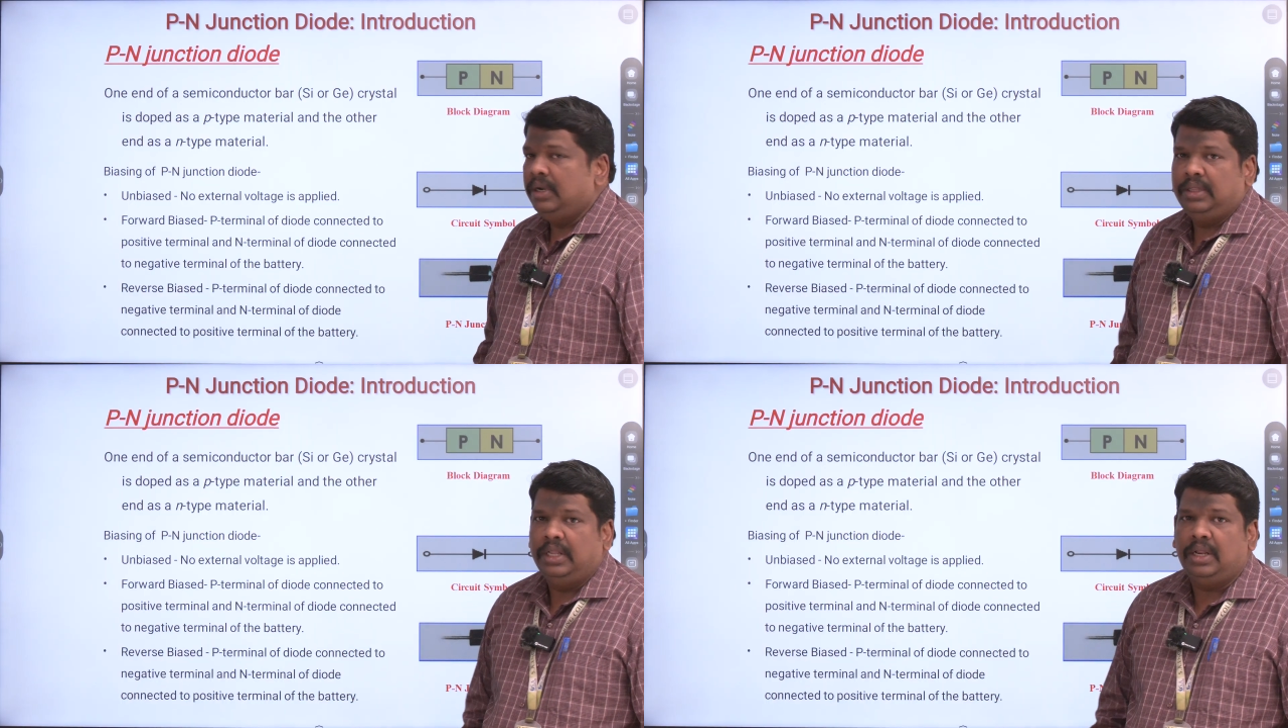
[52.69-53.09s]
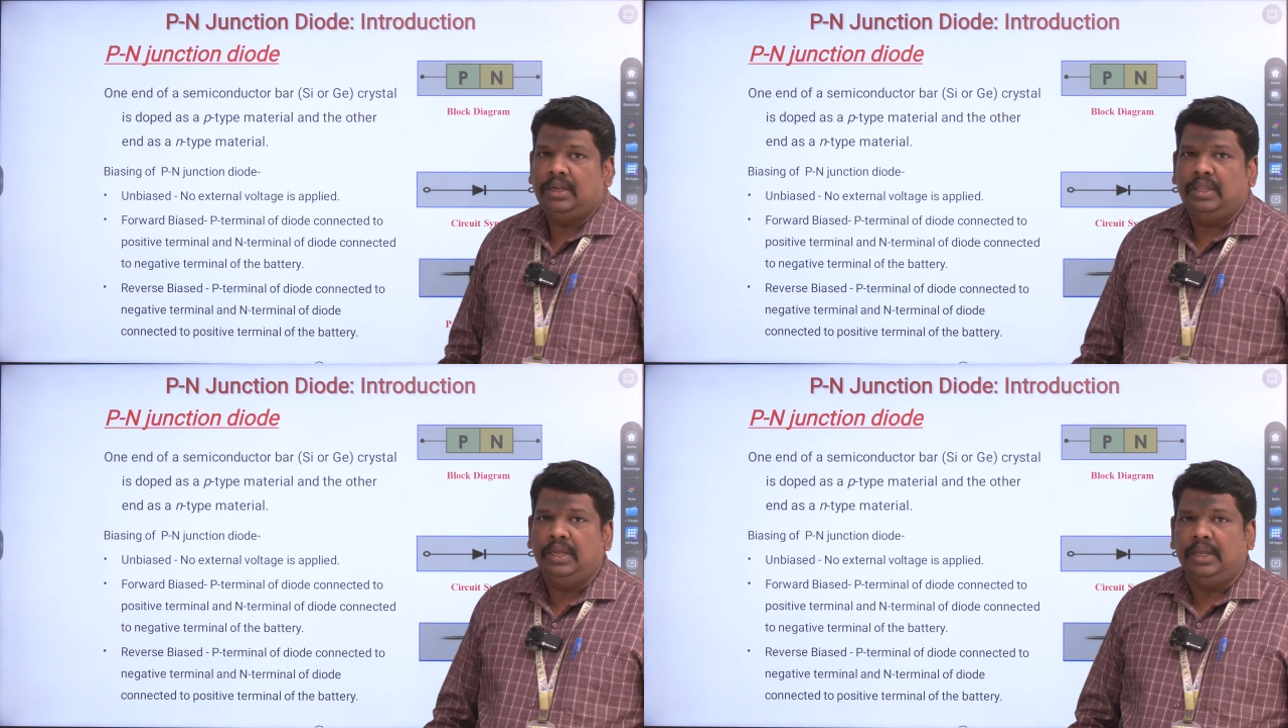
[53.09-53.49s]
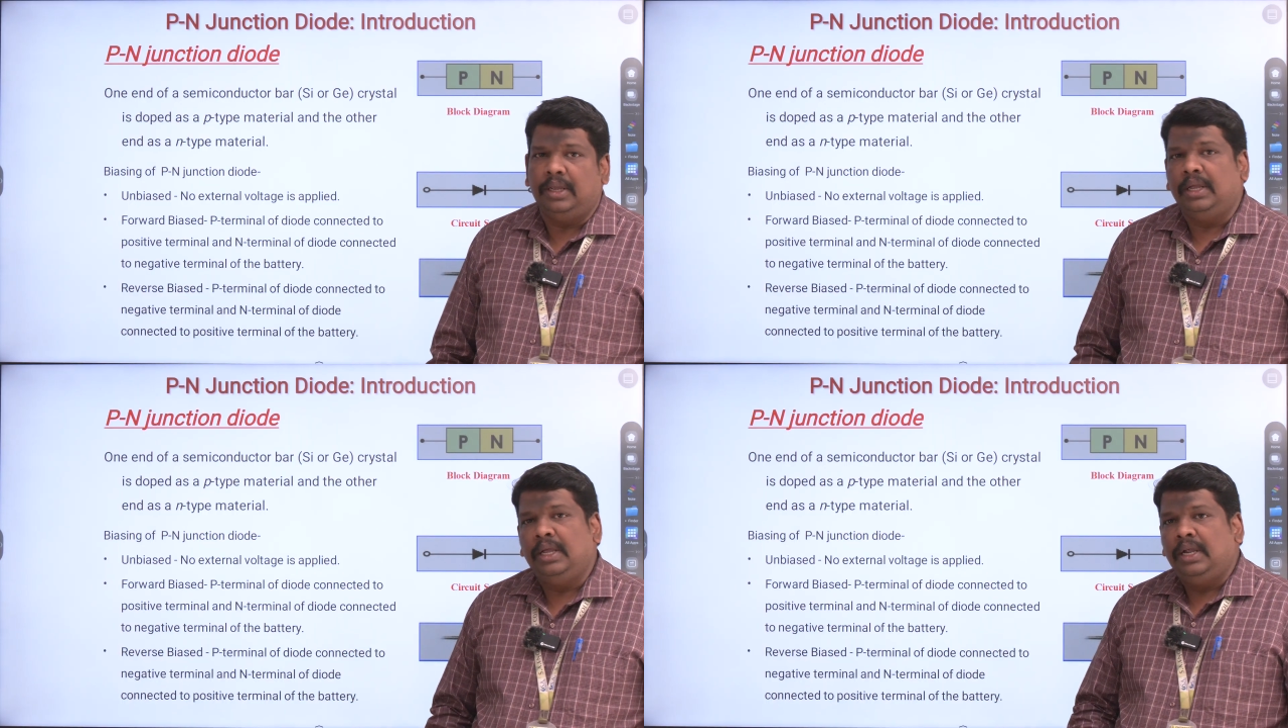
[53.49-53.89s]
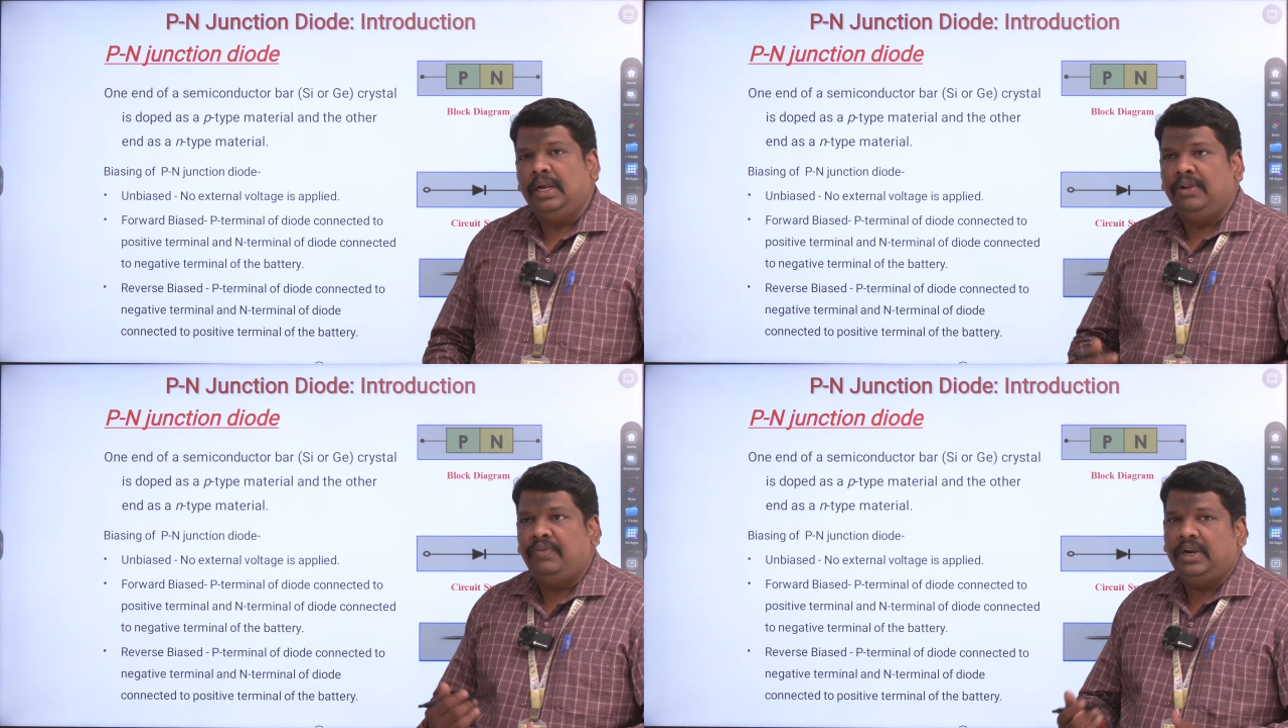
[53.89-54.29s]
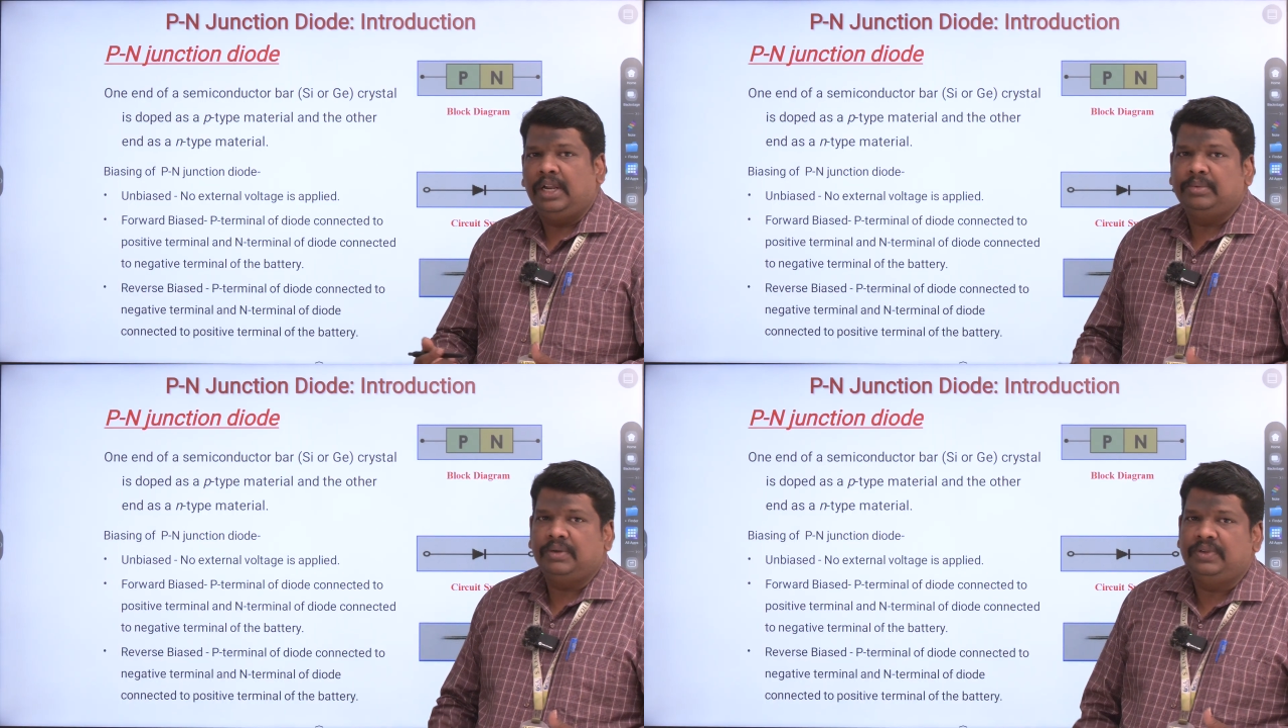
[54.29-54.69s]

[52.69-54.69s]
There are the different types of